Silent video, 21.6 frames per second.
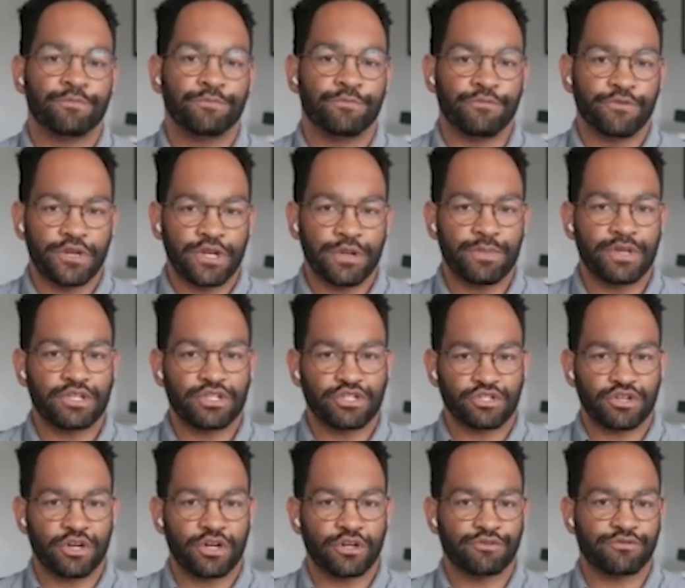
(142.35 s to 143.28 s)
pretty much
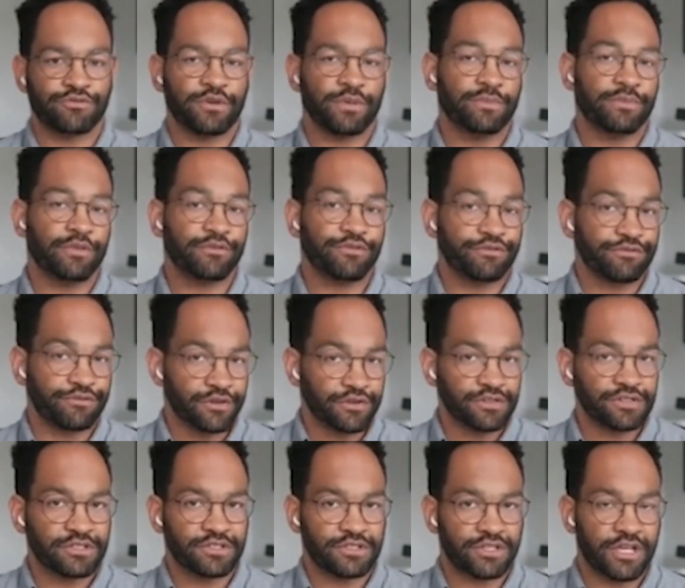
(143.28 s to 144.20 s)
start from the
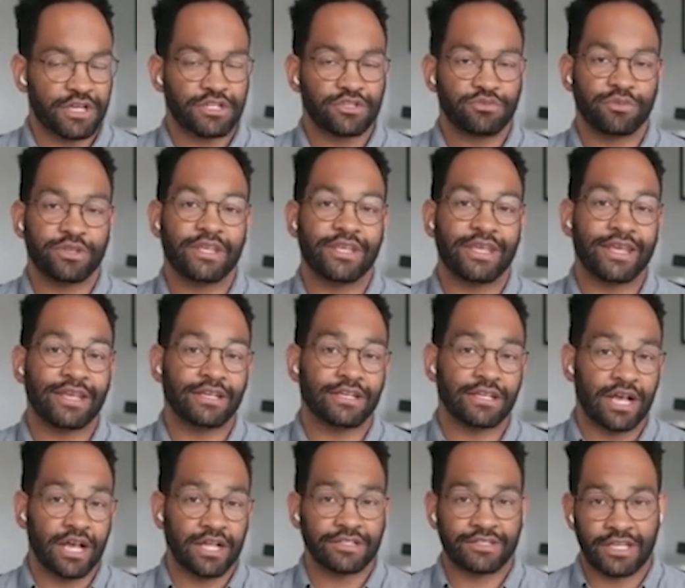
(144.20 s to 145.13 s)
first touch when they get in
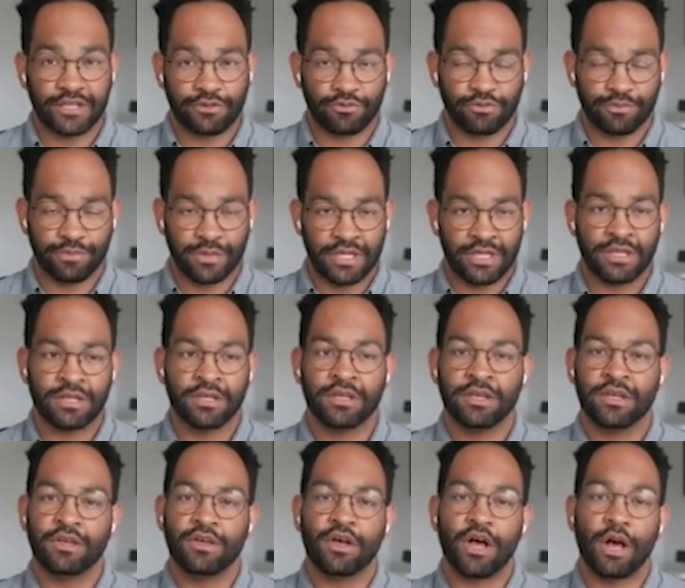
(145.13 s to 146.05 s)
contact with me
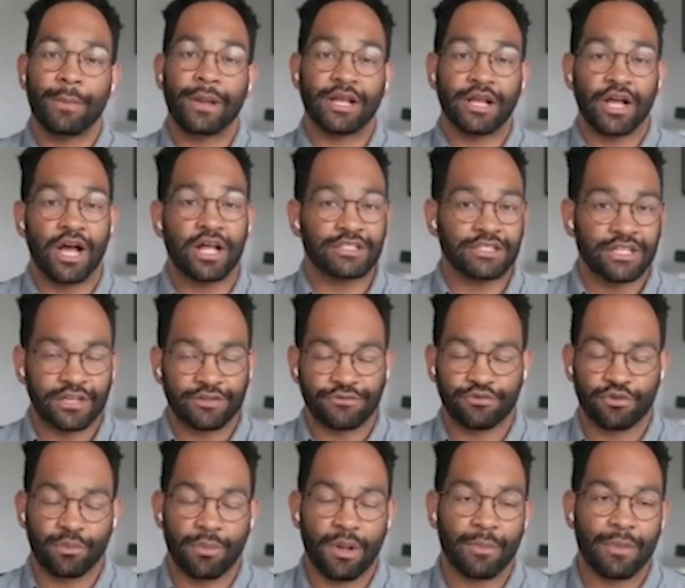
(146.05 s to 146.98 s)
on my contact
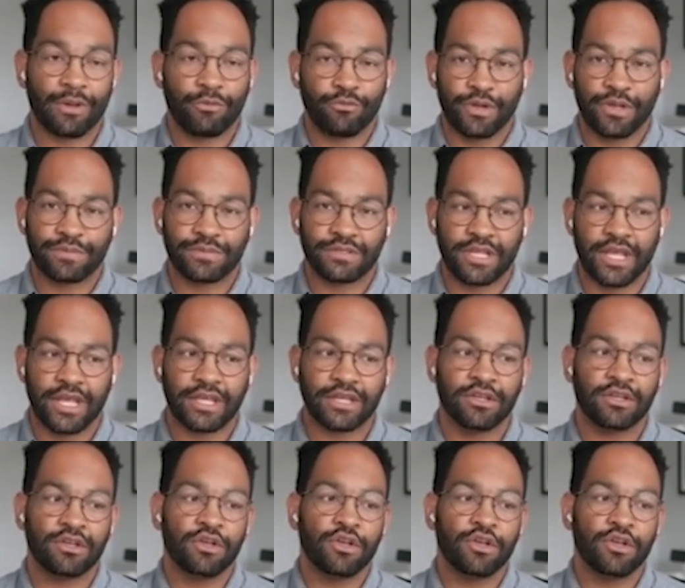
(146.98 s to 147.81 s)
form on my website,